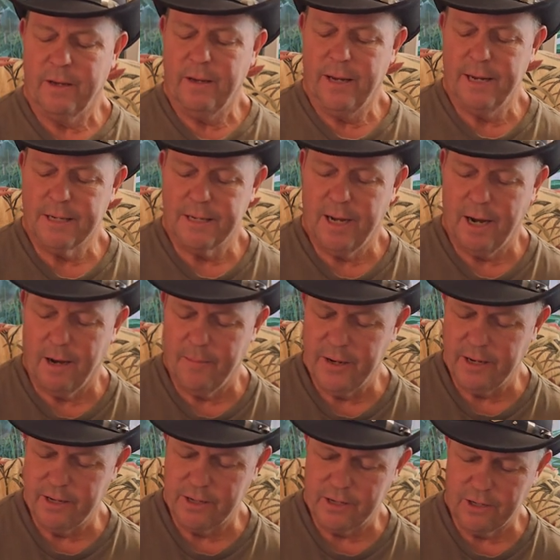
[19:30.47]
He is now
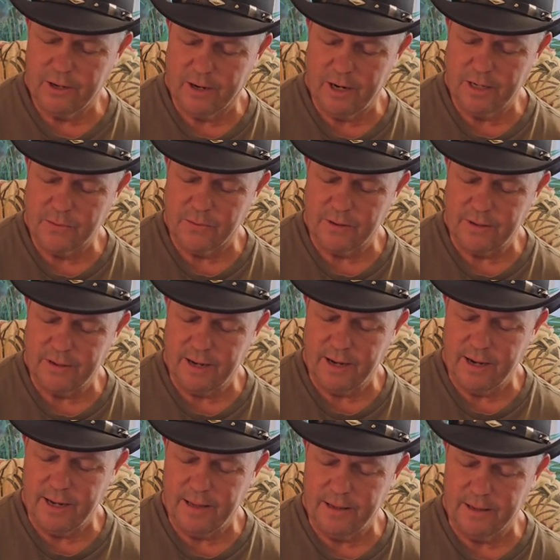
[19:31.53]
being charged with
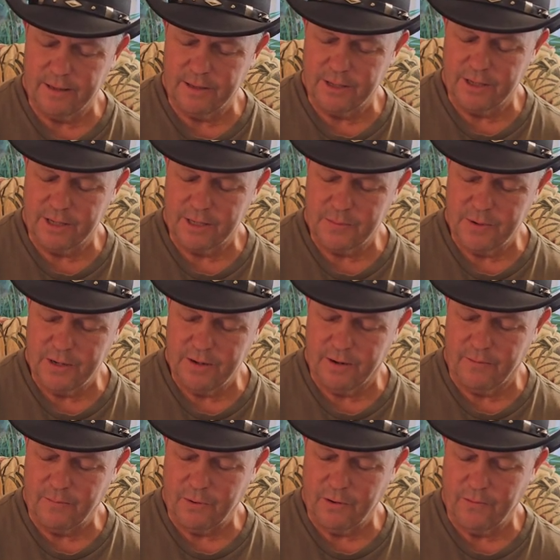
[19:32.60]
denying the legitimacy
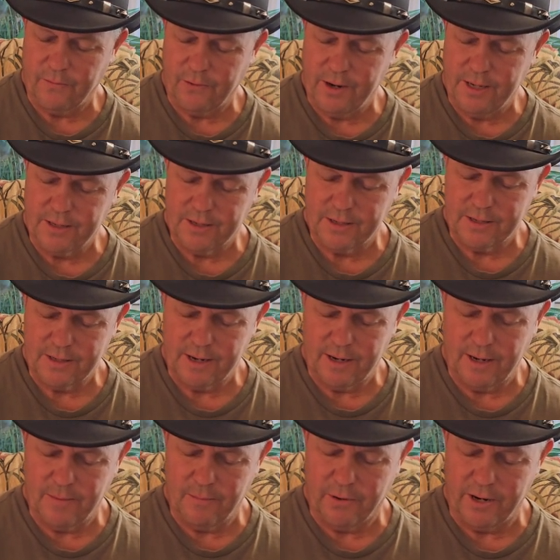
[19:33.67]
of Pope Francis
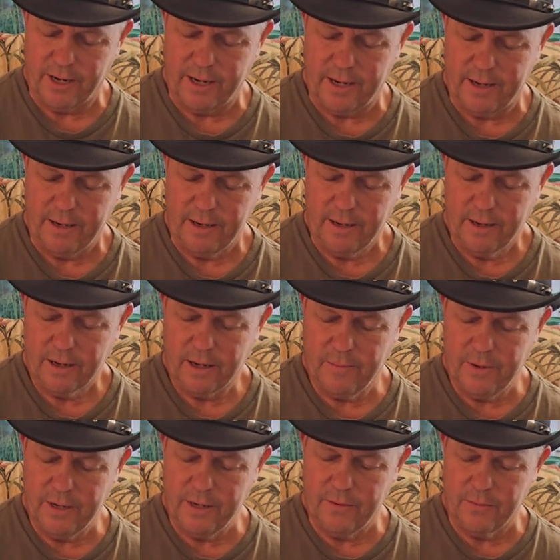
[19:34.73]
and breaking
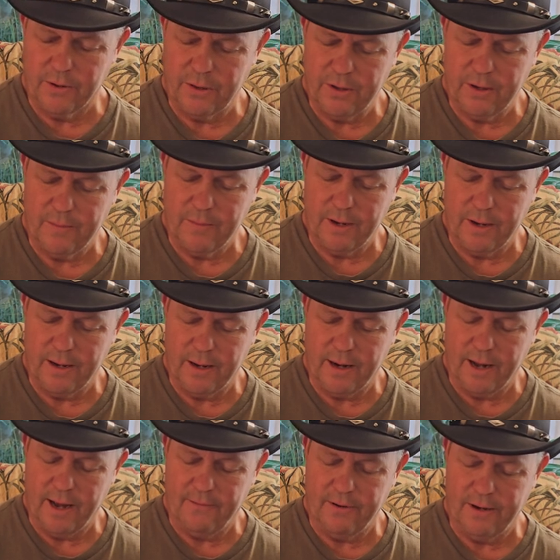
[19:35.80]
communion with him
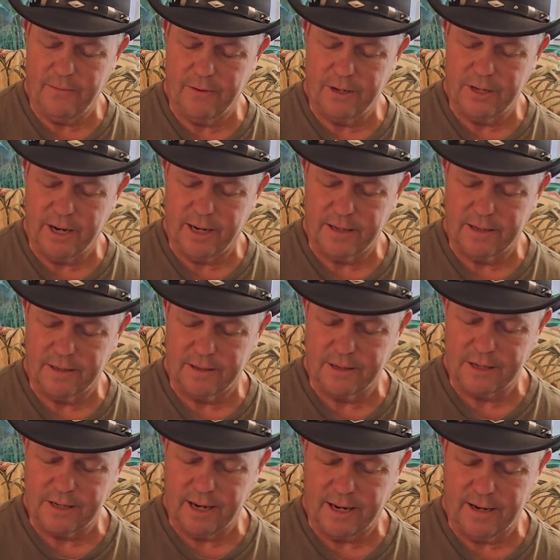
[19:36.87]
and having rejected the
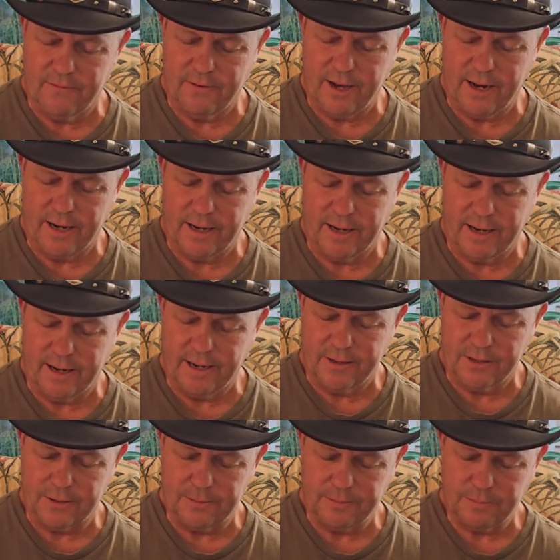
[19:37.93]
Second Vatican
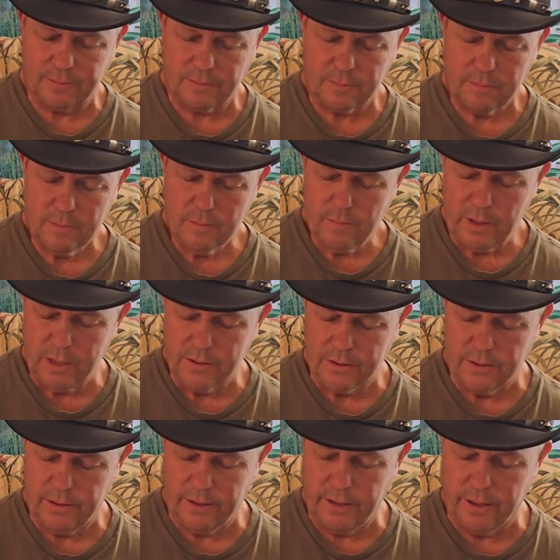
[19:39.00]
Council.
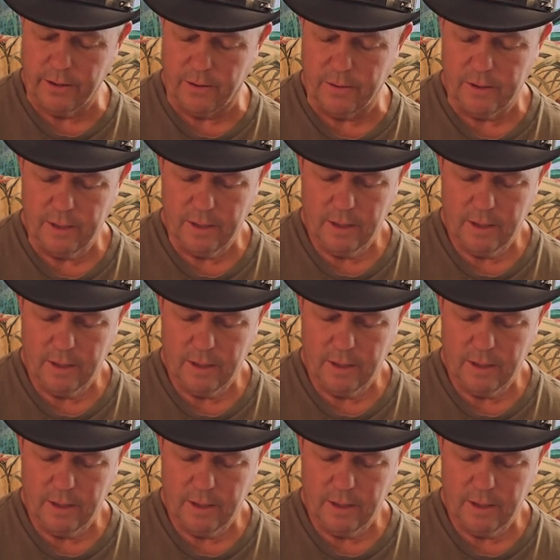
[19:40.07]
So there you go.